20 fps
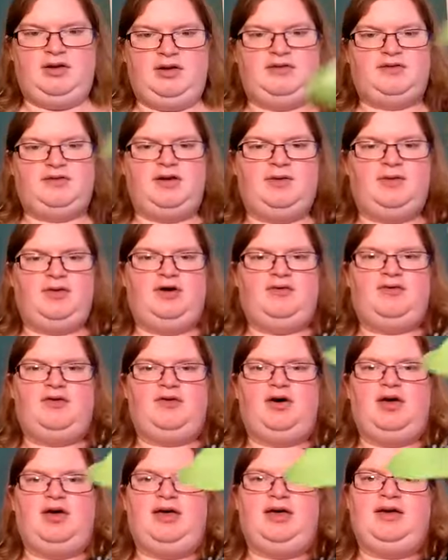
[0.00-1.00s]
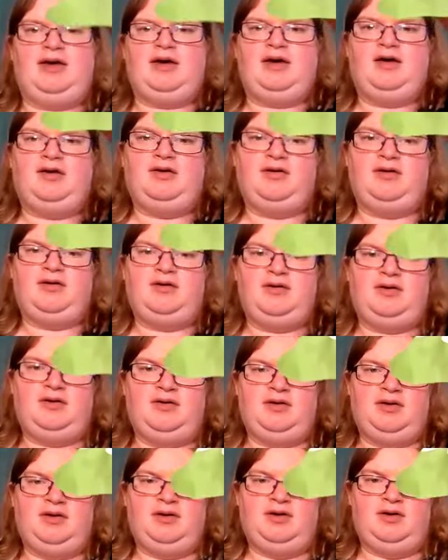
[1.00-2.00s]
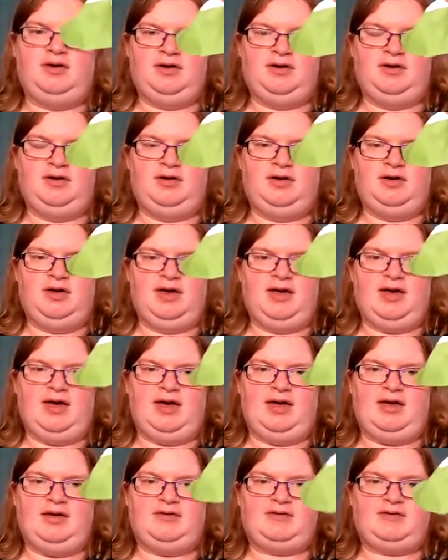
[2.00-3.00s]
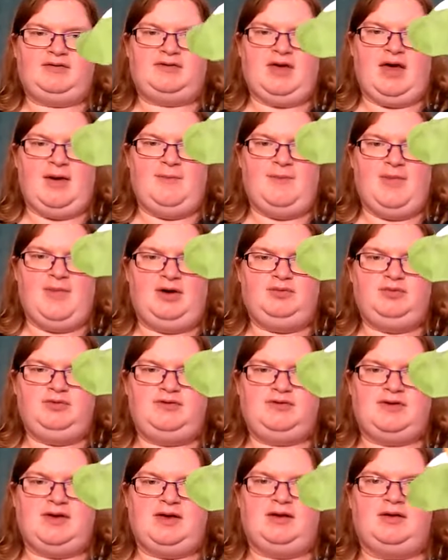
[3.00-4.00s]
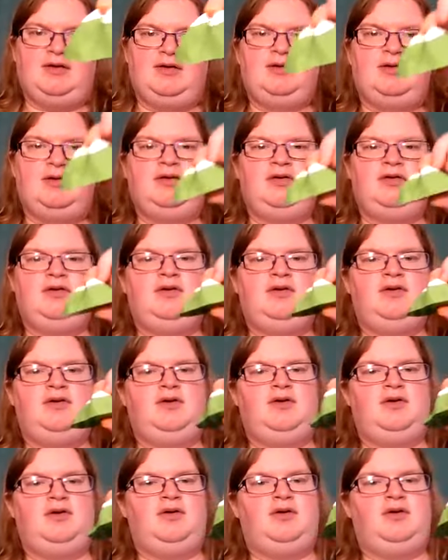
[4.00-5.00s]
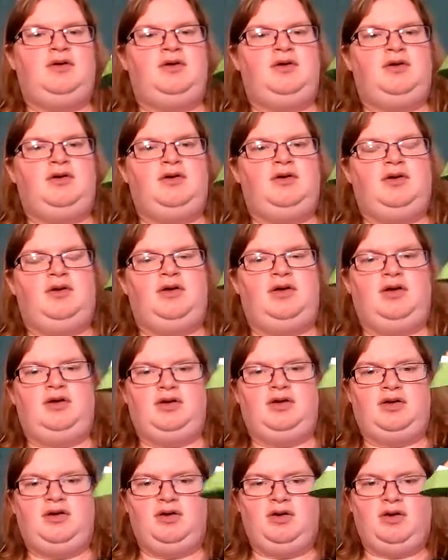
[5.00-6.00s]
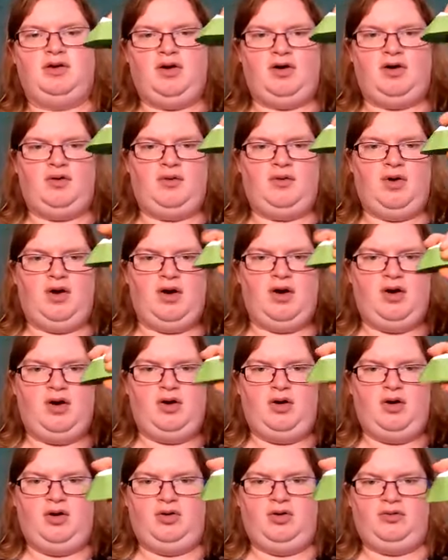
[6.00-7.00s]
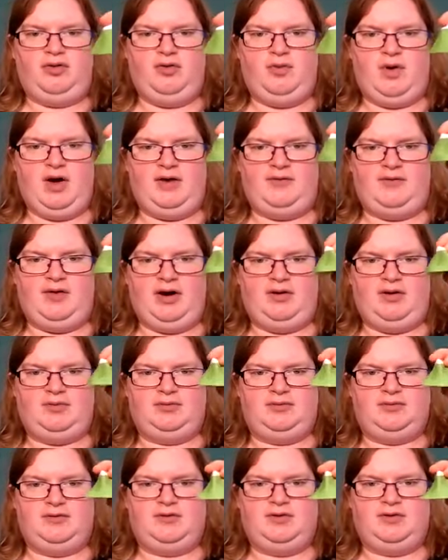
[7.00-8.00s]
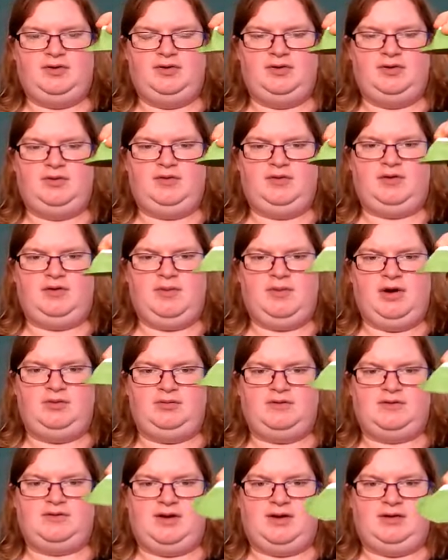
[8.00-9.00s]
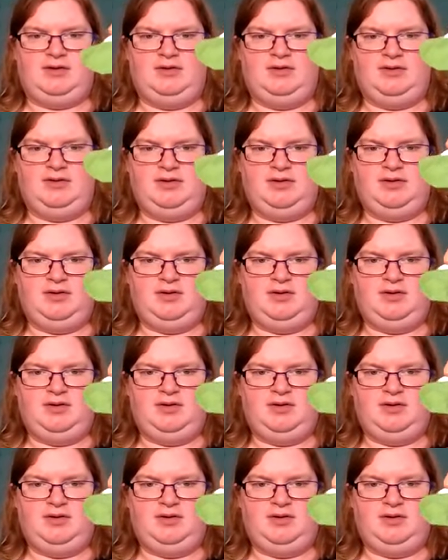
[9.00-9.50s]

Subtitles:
You see what I've got here? It's a mountain. And you can go all the way round the mountain.